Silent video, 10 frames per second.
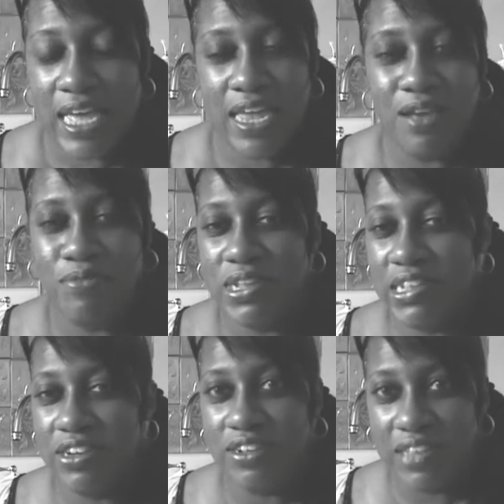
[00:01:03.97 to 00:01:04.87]
And I
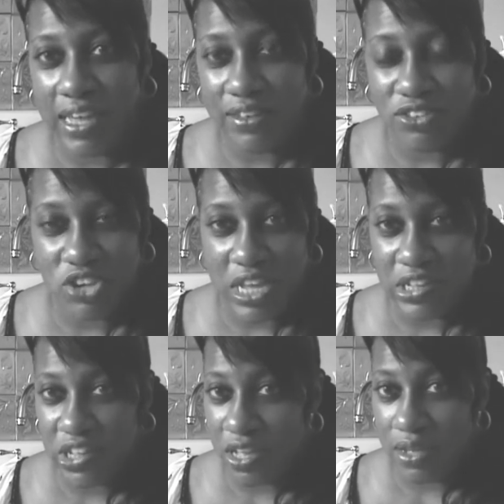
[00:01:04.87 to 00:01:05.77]
wasn't going to take the
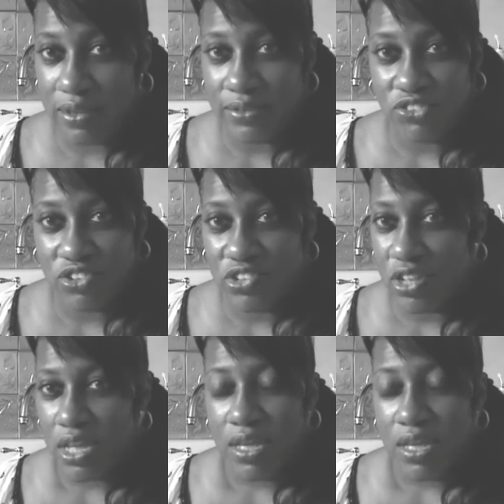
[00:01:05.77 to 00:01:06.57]
chance on just